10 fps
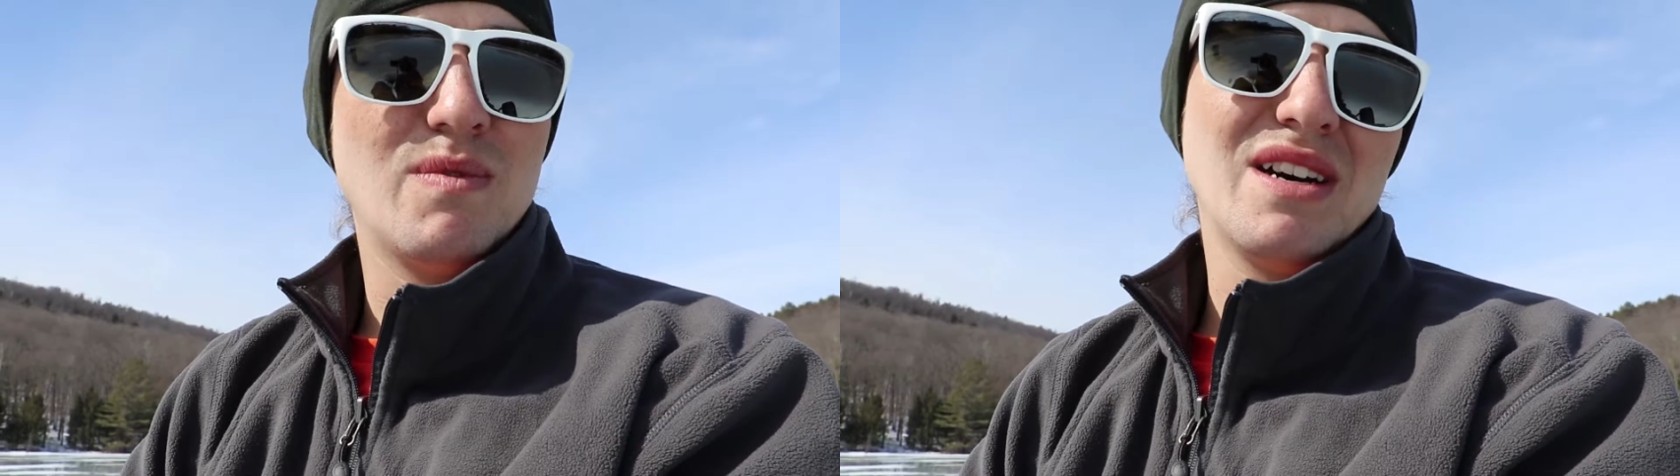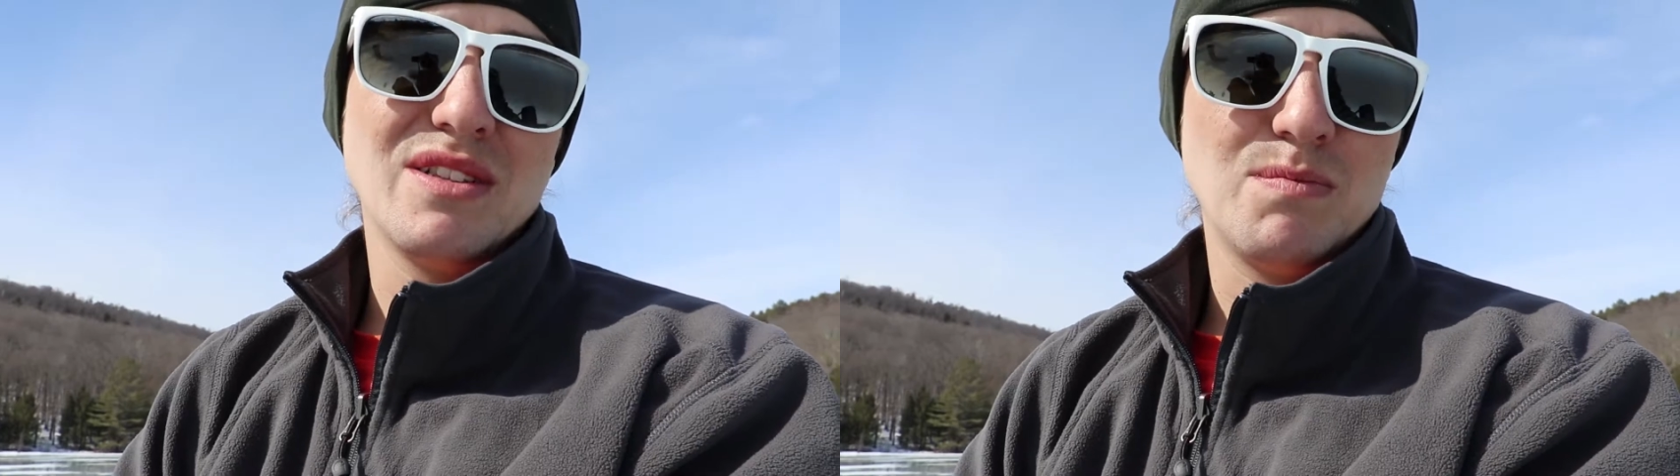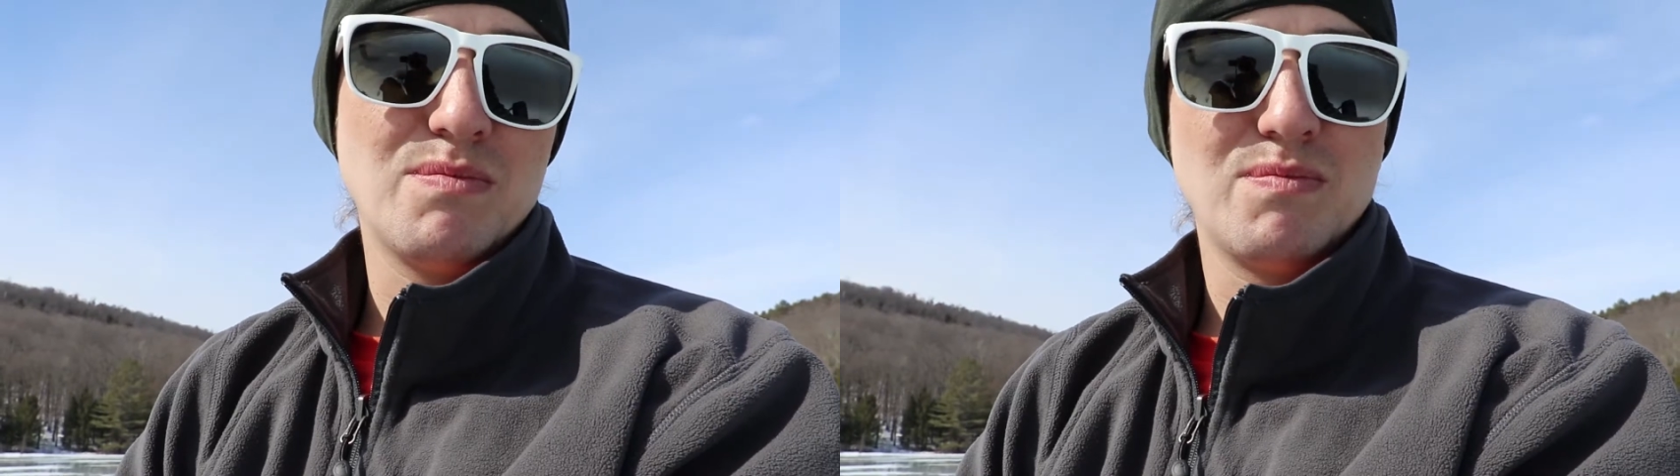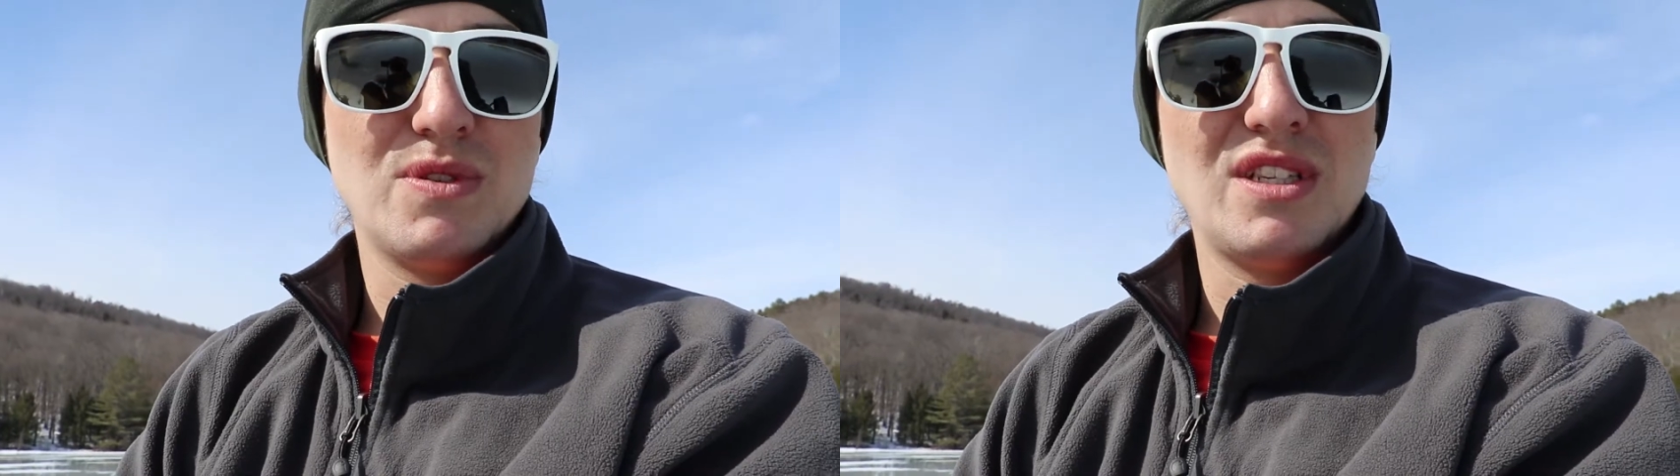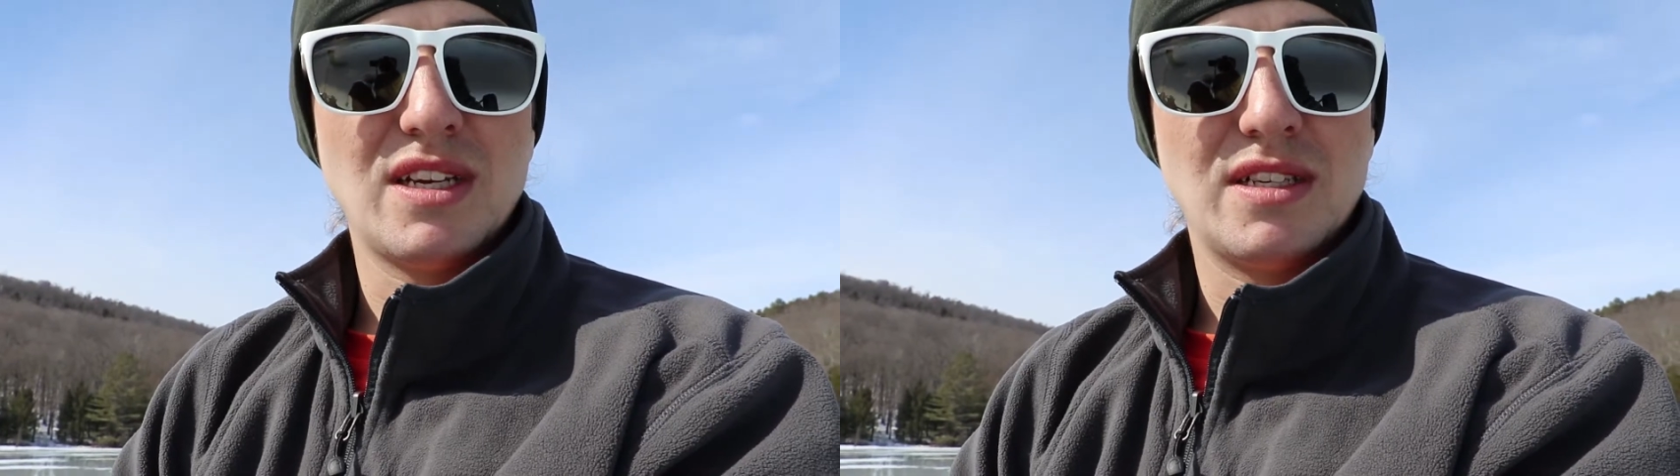well, it's
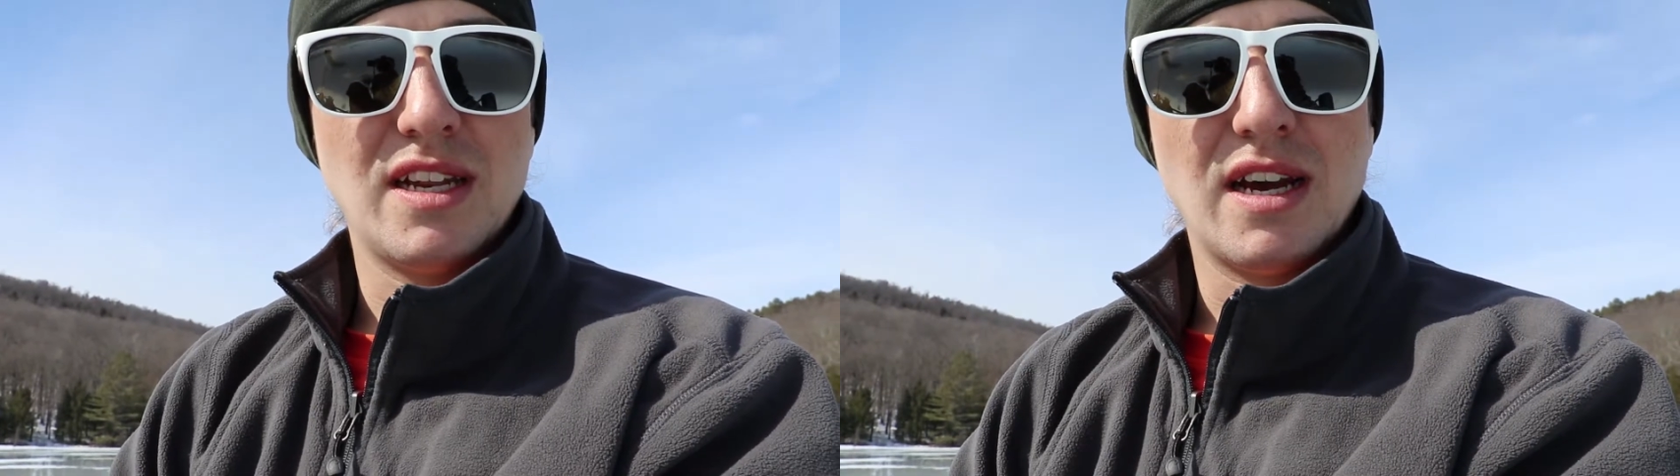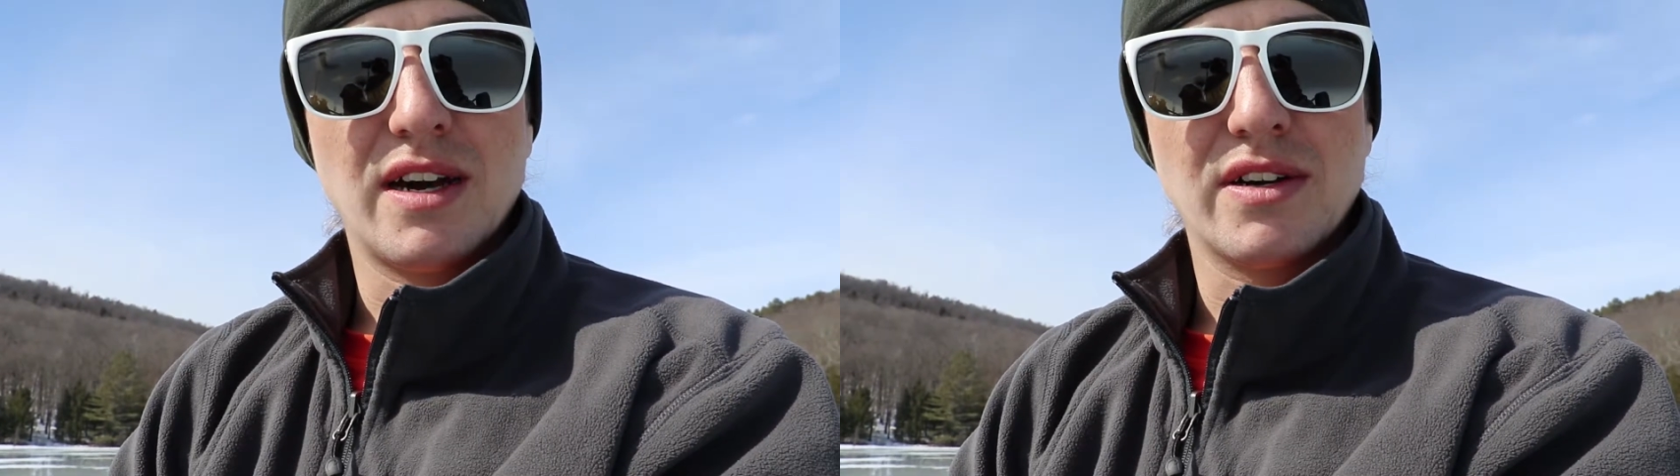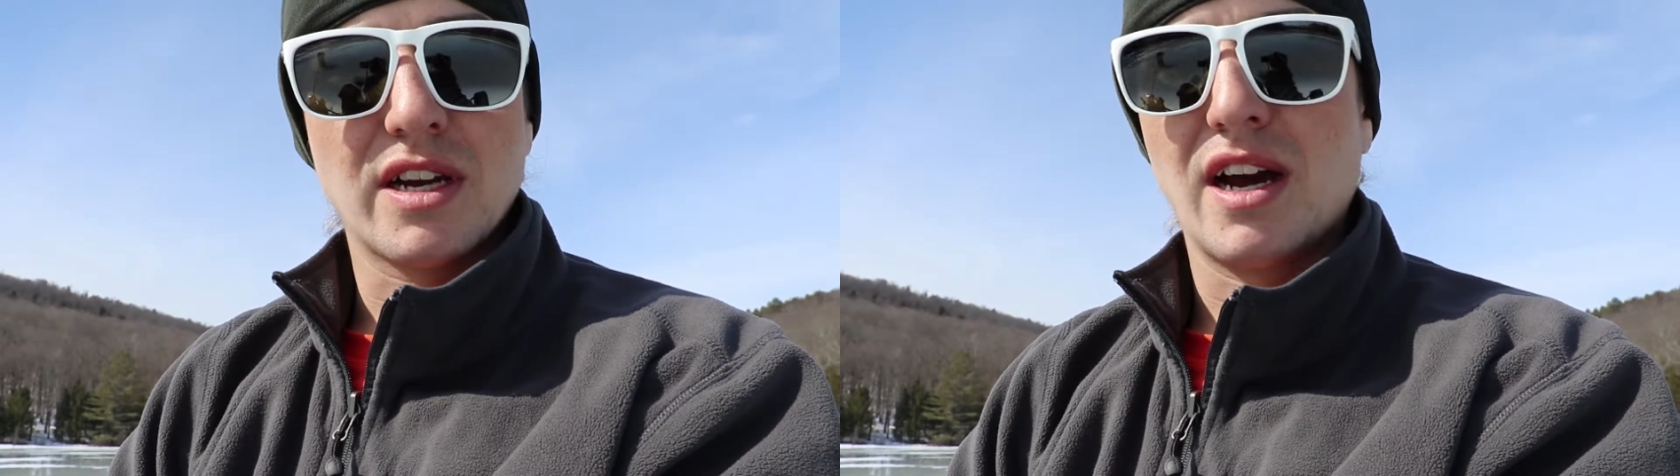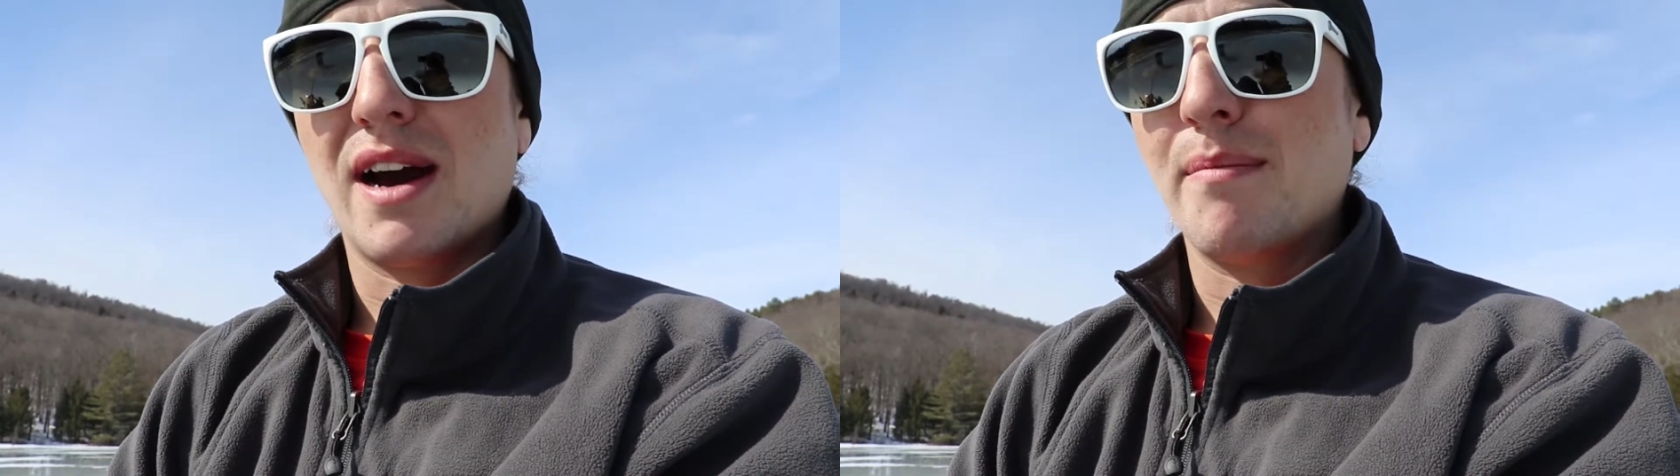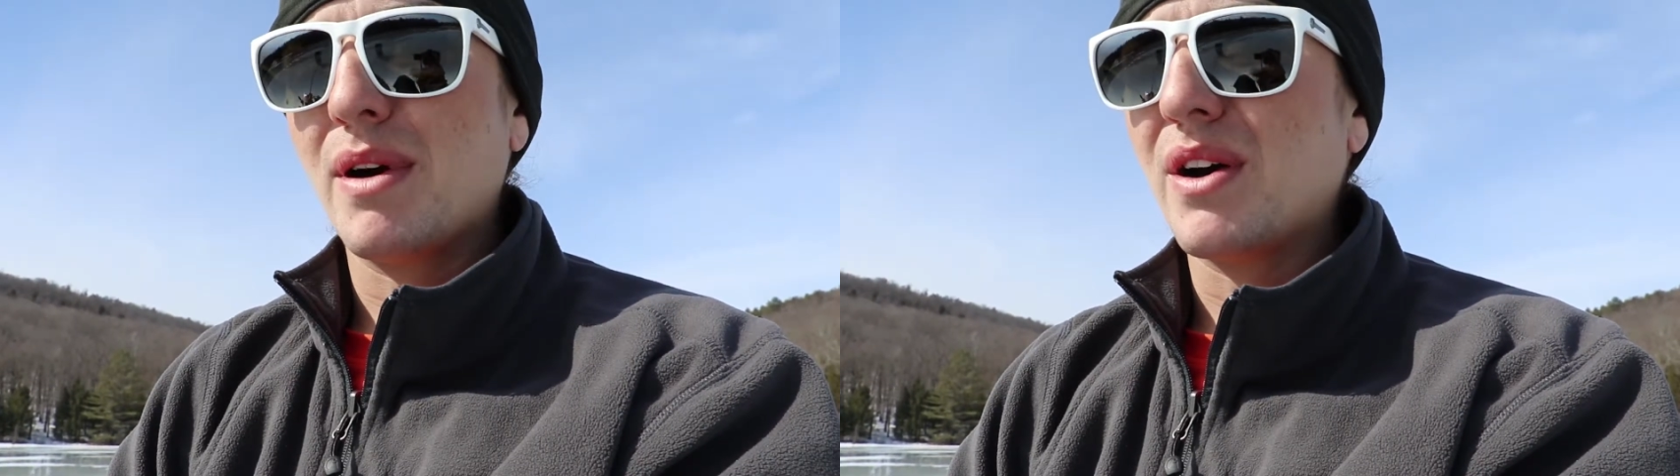$60
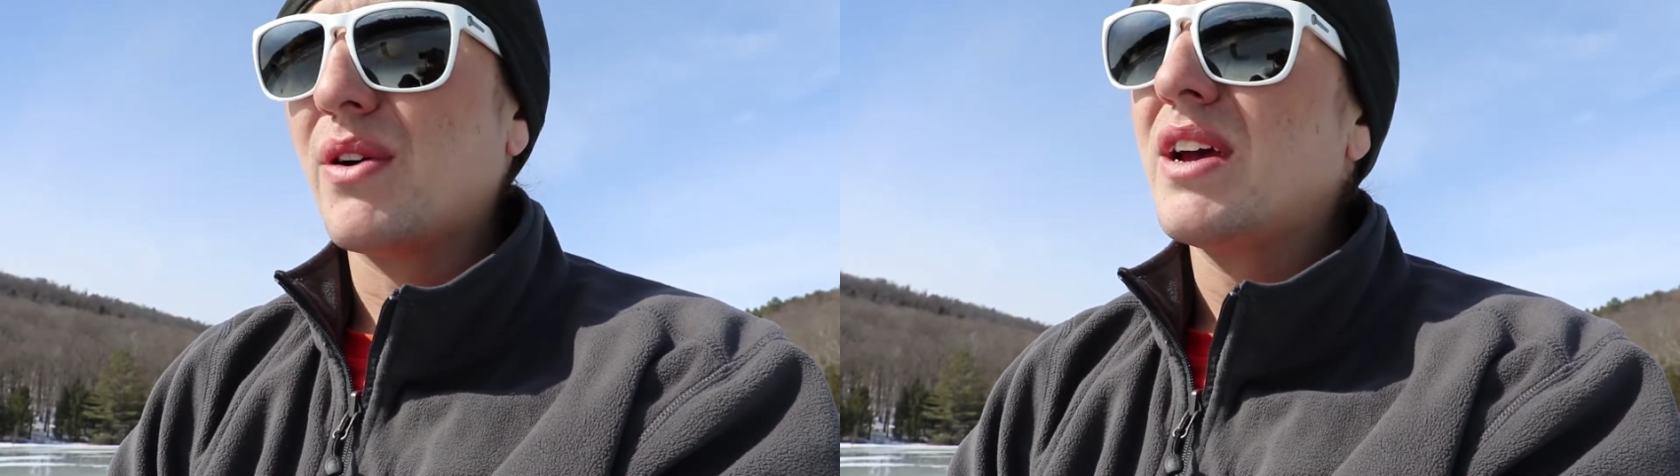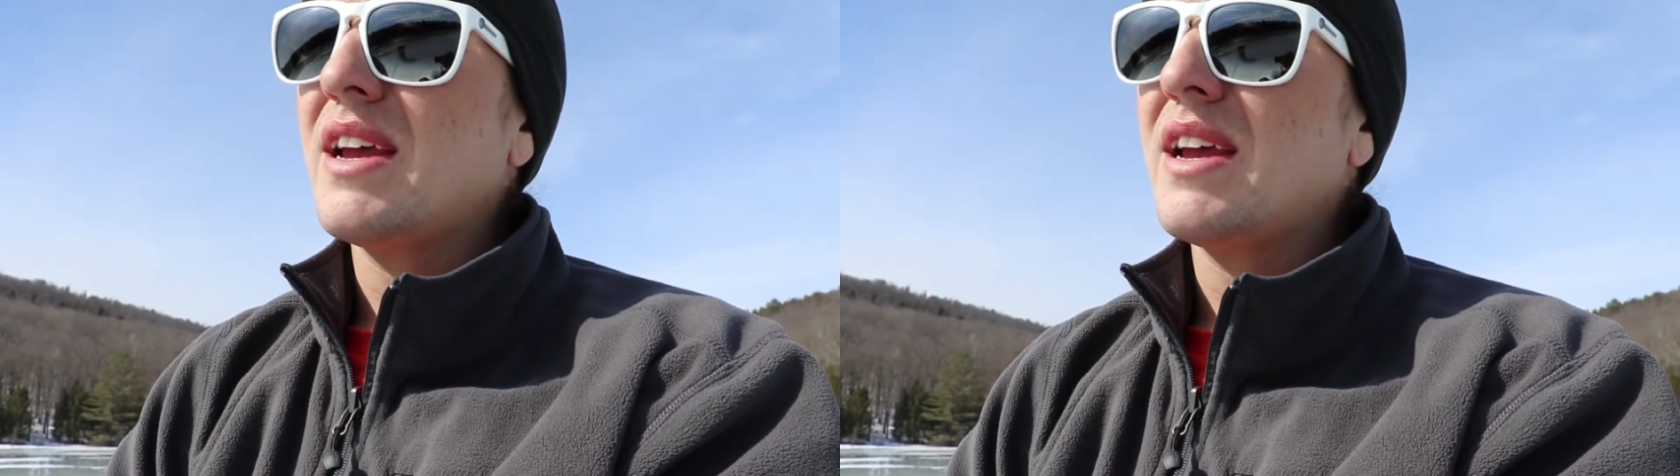combo